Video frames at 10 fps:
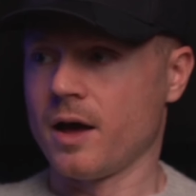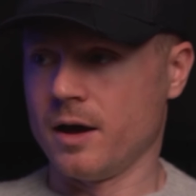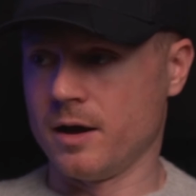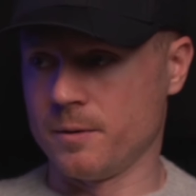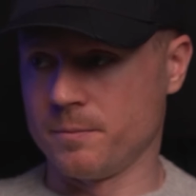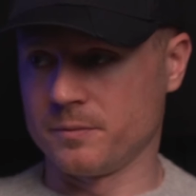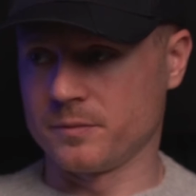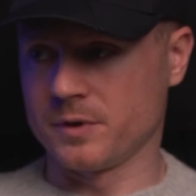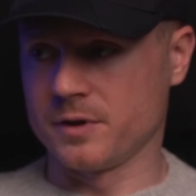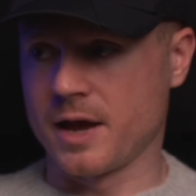
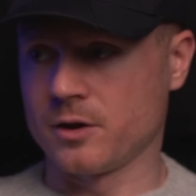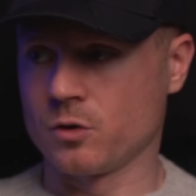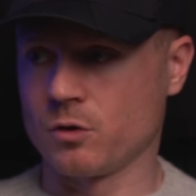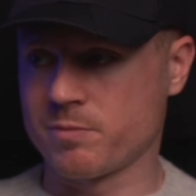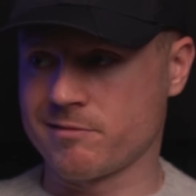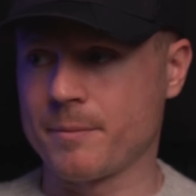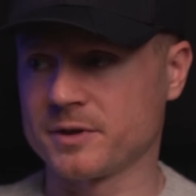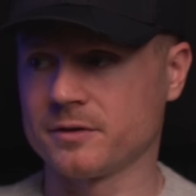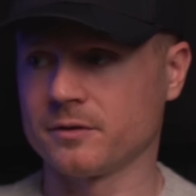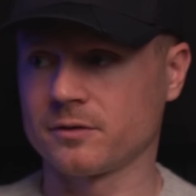your parameters.